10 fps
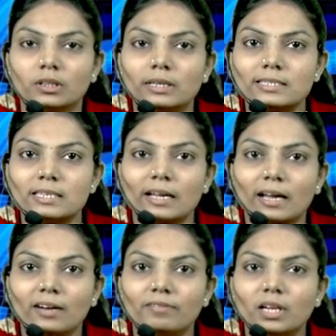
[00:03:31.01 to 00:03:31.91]
The
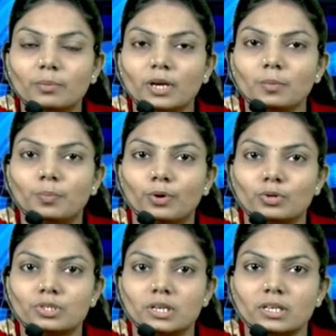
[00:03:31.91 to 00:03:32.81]
second will be
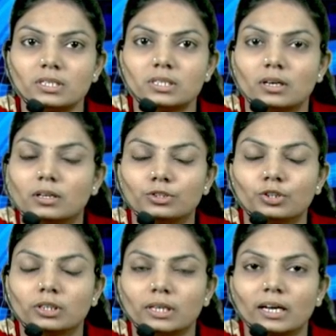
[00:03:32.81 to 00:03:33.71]
process so
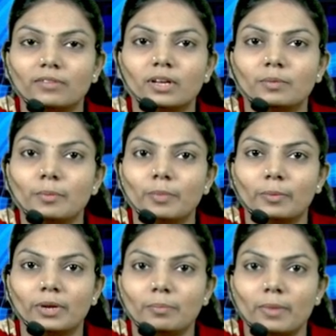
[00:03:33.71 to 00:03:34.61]
second will be
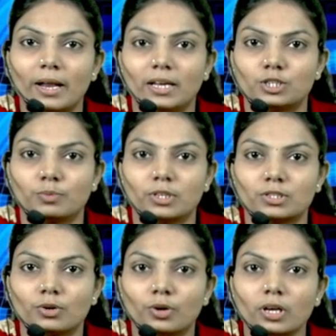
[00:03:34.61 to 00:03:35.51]
memory
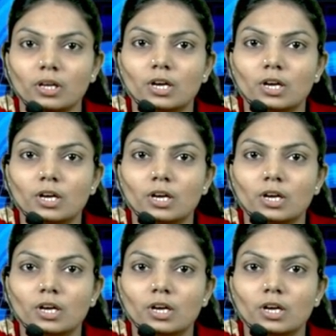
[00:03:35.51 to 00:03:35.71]
management okay